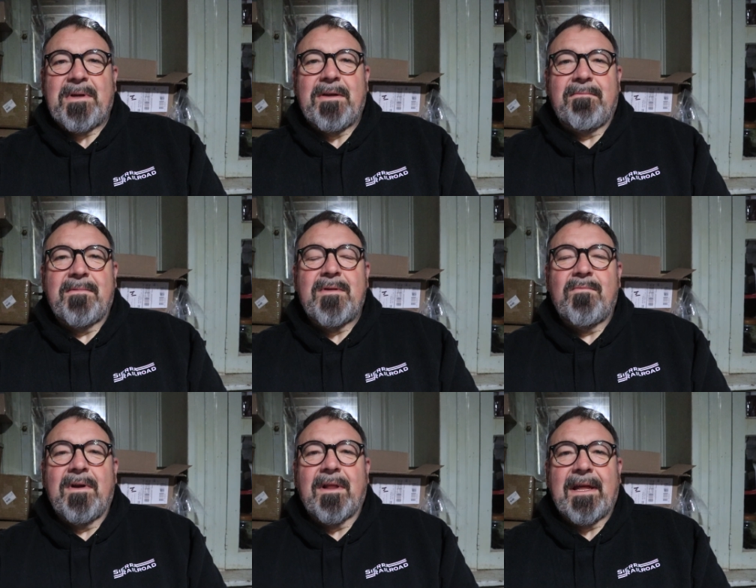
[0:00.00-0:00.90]
You
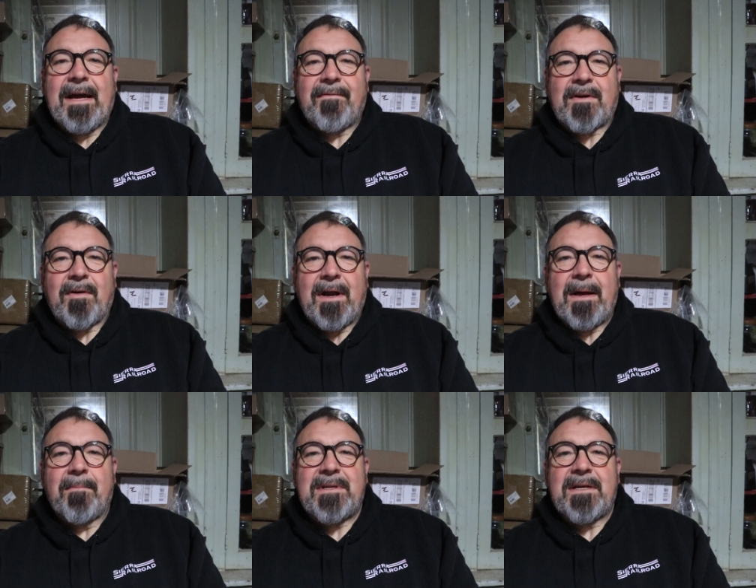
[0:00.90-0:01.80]
really have to
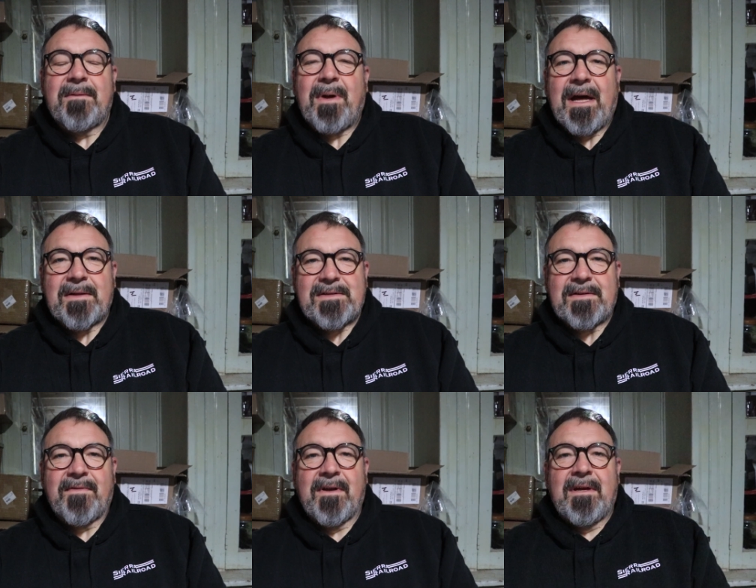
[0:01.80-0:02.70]
cram 10 pounds of